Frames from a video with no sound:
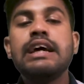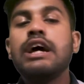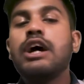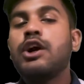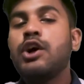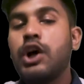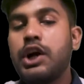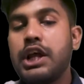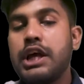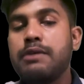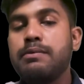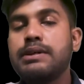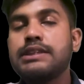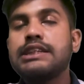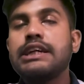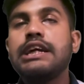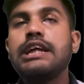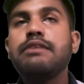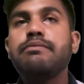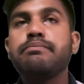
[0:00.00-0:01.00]
not A, B,
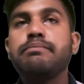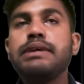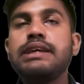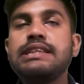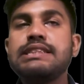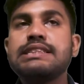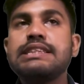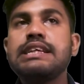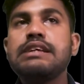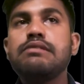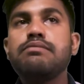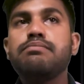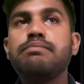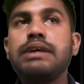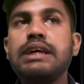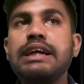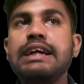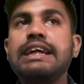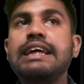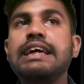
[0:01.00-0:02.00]
C, D, B, C,
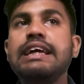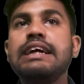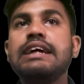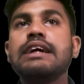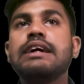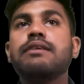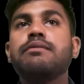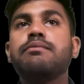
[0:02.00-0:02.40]
B, D,